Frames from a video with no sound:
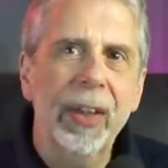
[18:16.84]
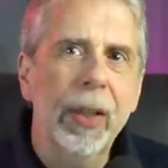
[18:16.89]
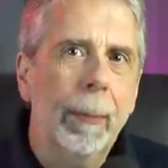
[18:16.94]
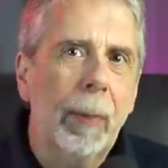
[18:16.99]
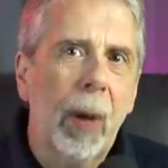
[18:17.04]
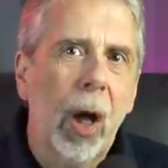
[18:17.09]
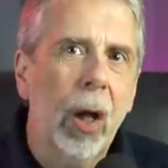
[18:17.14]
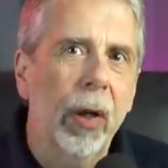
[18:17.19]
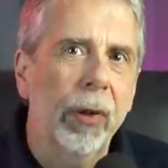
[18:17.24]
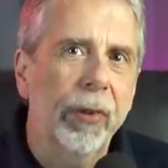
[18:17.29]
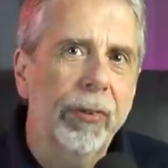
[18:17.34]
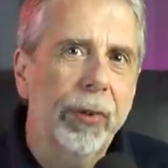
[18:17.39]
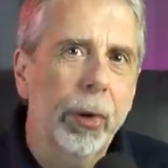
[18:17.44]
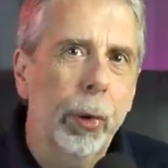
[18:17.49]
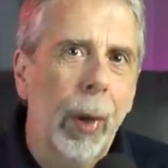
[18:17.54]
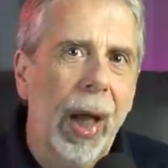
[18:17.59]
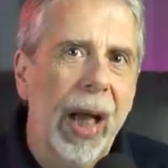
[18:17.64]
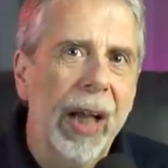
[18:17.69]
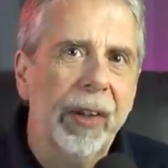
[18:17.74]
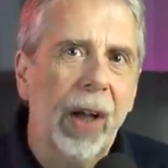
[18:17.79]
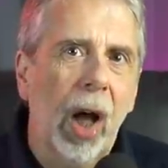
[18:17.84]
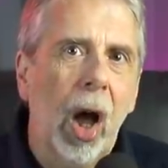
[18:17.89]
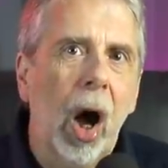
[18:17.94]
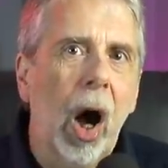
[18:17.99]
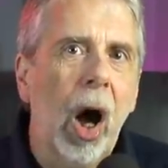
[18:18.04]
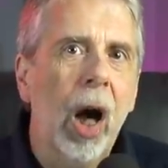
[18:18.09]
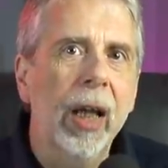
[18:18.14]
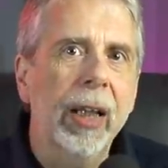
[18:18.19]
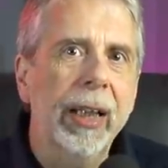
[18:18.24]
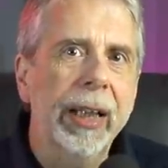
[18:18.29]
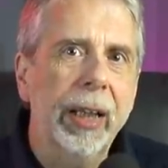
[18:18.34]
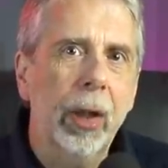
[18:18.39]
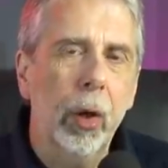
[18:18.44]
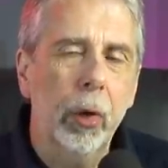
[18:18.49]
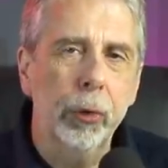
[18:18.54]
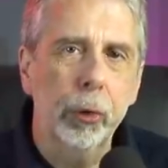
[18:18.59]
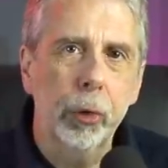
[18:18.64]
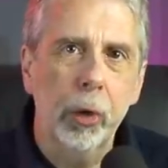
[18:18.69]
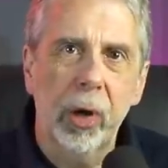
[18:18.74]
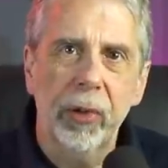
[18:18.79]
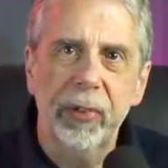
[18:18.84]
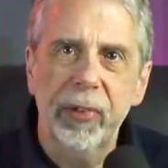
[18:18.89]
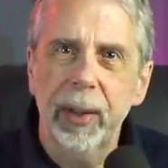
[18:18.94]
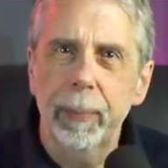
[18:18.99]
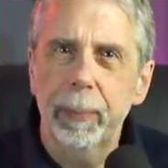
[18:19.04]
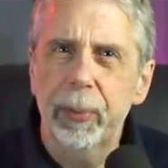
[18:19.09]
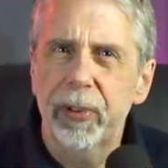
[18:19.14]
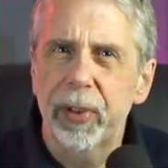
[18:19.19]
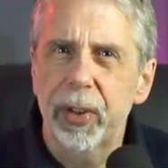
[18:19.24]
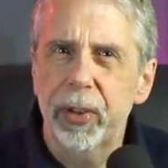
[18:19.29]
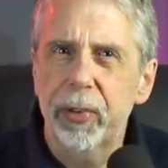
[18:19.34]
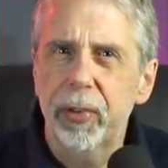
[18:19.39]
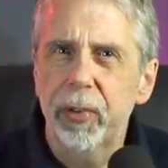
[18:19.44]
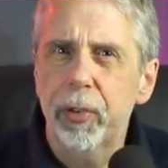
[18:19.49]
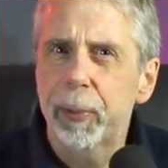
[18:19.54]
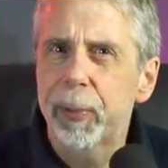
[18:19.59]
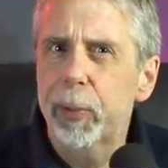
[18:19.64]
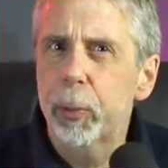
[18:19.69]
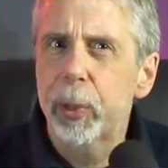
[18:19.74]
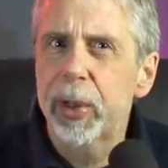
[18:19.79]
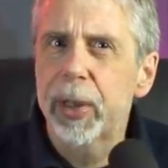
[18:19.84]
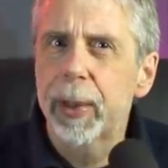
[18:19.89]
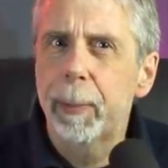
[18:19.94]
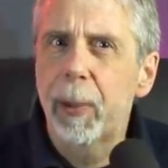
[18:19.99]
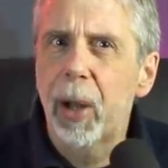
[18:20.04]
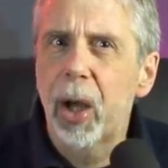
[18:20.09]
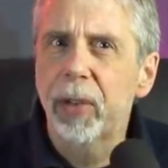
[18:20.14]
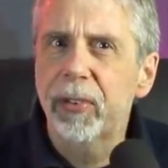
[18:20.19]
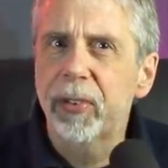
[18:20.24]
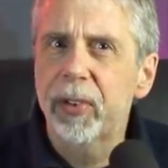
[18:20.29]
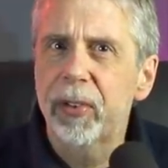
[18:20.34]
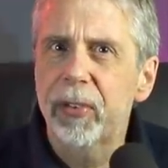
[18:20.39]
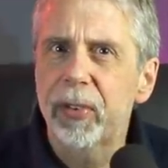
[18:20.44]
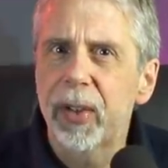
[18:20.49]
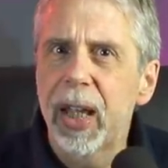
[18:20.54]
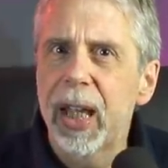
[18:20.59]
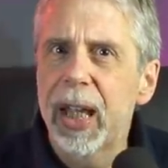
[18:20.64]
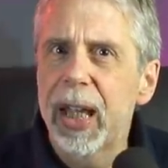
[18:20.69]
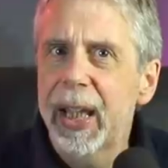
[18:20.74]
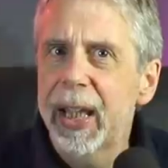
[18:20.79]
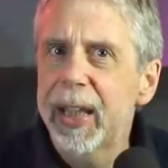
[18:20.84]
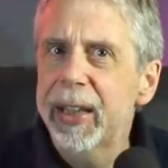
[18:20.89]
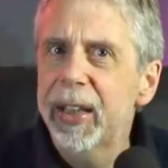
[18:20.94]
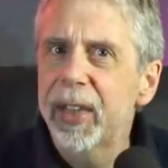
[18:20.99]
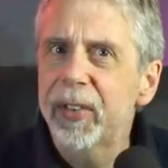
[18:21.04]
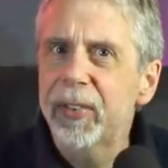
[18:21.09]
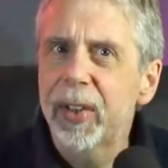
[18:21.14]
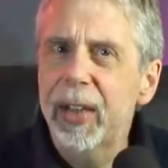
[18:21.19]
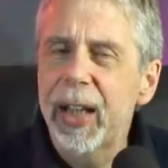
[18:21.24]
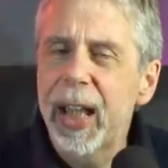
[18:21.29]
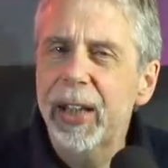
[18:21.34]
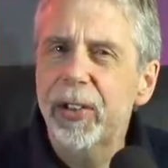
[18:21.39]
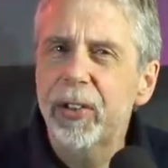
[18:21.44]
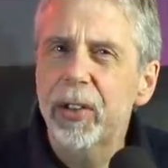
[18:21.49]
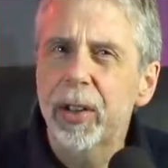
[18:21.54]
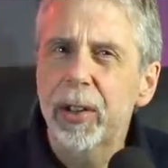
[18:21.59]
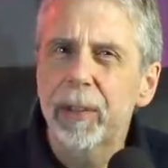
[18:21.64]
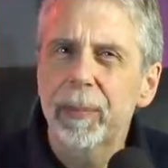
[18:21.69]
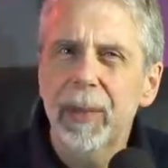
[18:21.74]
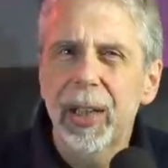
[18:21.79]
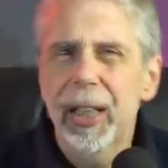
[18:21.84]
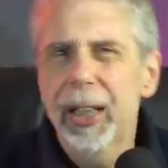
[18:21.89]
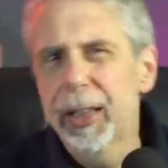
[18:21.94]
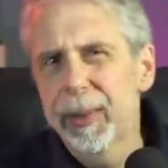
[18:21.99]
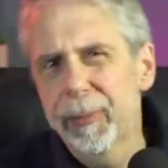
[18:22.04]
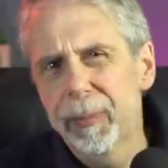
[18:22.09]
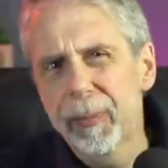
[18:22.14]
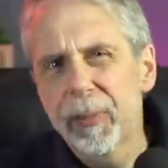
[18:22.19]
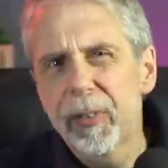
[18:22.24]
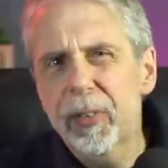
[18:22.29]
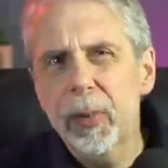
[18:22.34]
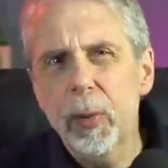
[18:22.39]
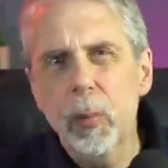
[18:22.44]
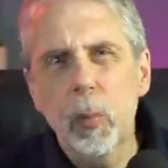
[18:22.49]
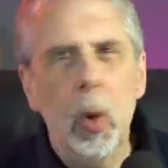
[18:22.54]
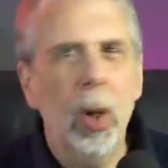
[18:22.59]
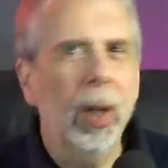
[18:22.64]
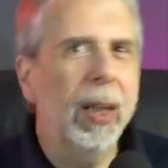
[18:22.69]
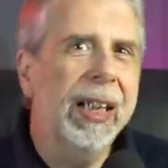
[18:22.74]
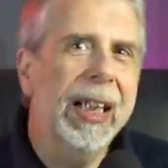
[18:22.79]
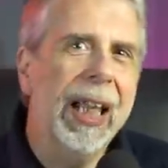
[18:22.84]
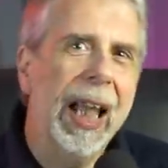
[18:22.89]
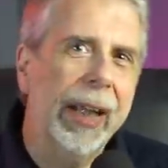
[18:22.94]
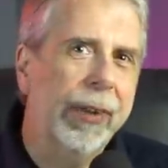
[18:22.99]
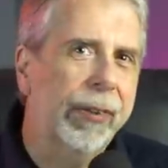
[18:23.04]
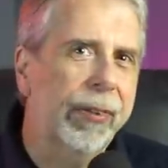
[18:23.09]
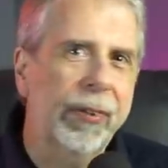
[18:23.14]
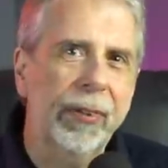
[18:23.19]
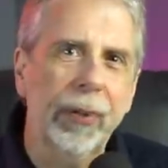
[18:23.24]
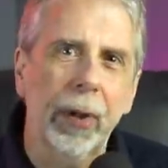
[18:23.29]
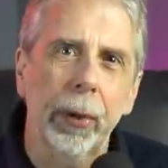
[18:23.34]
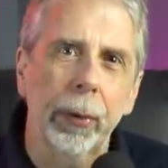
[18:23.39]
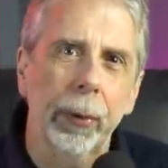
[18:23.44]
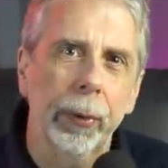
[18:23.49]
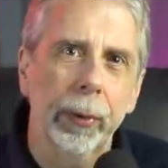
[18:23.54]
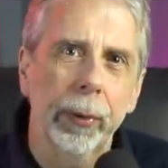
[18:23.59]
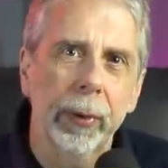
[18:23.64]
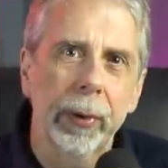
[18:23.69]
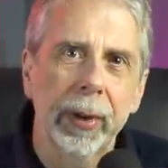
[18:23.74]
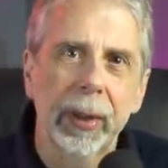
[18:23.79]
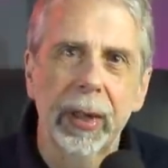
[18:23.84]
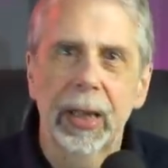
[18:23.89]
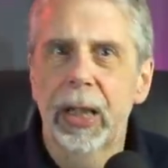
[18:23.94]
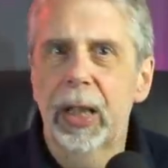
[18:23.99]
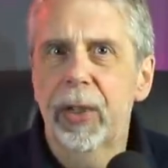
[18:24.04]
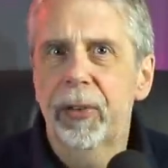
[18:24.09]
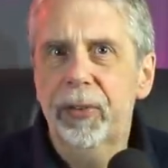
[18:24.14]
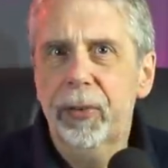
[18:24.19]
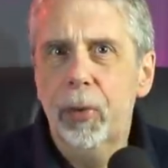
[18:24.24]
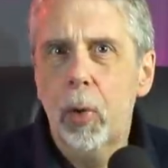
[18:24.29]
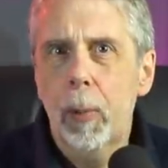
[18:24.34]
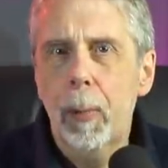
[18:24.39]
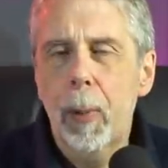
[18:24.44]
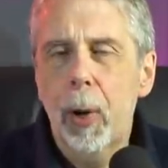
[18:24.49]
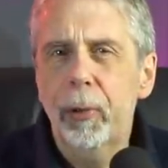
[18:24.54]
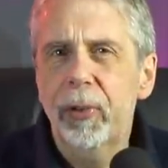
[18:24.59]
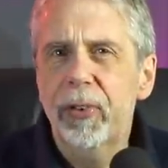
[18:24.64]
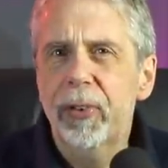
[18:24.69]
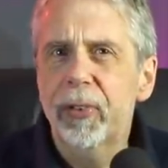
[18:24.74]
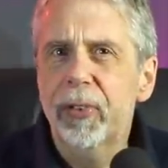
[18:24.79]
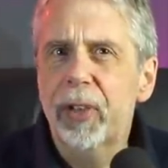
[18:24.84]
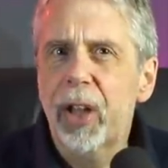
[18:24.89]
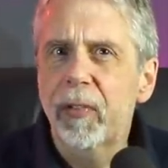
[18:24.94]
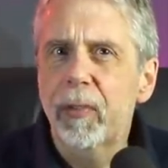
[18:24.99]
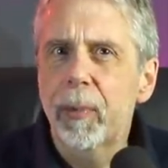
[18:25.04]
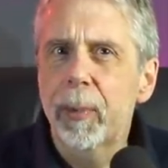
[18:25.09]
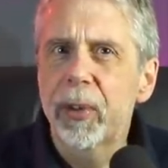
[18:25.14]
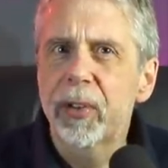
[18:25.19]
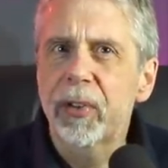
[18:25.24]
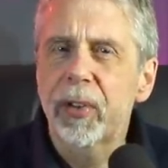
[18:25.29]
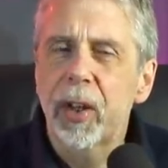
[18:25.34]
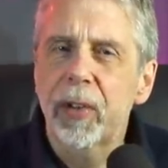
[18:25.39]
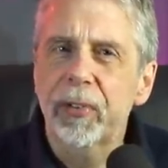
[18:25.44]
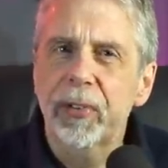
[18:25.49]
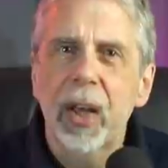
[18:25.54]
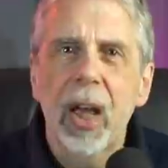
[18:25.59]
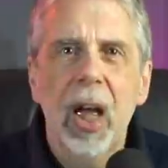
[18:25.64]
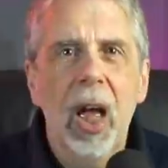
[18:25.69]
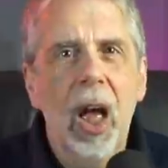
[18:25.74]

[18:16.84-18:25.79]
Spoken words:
in the past you had highly contrasting positions between the parties, in this election, somewhat less so. Scott Morrison's government has